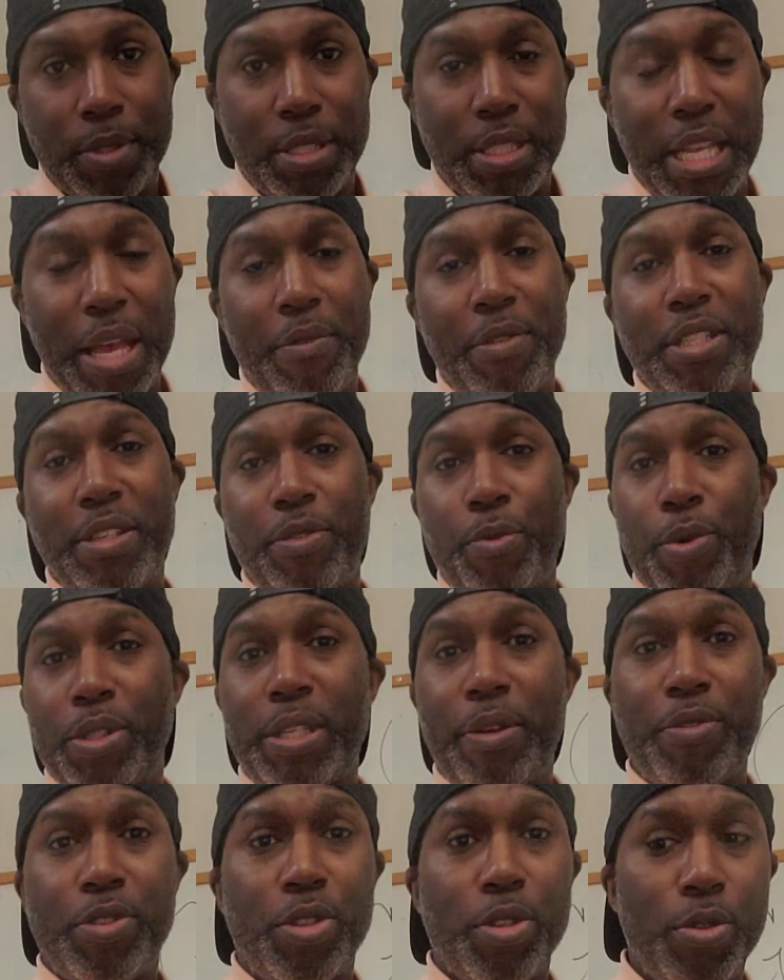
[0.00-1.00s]
70, 71,
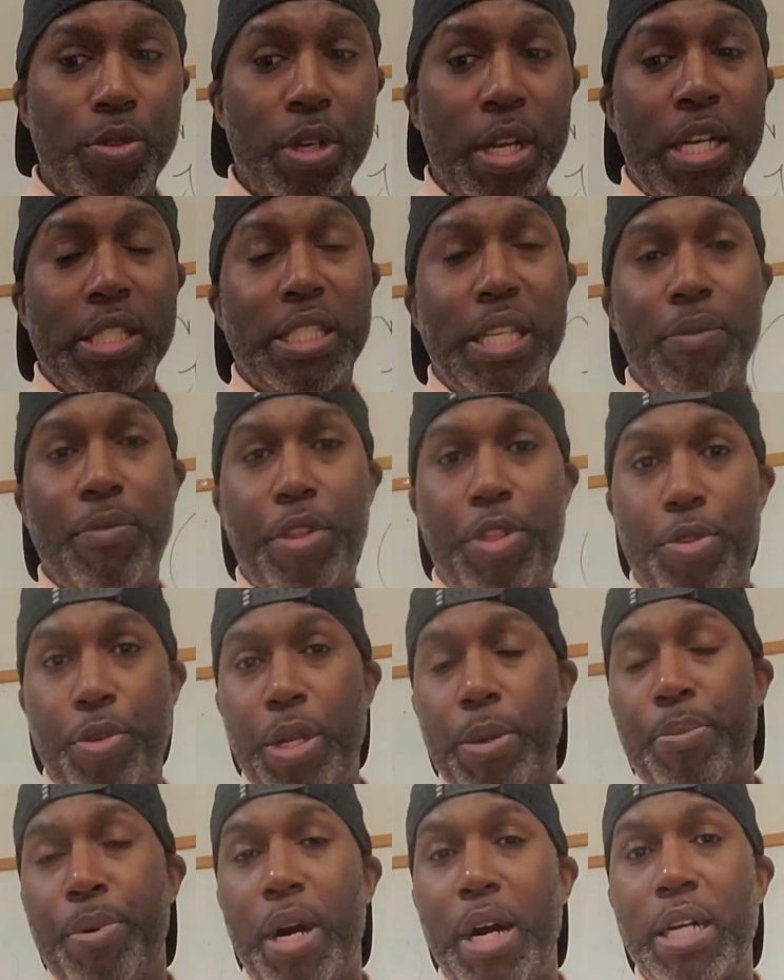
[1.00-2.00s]
72,
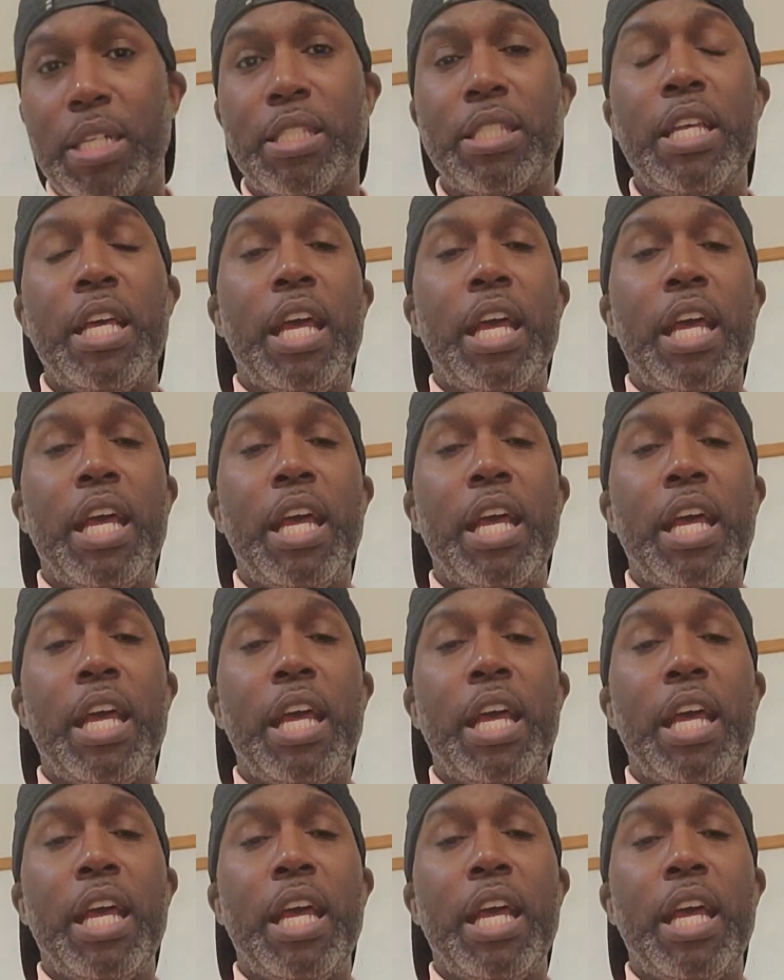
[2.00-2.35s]
$73.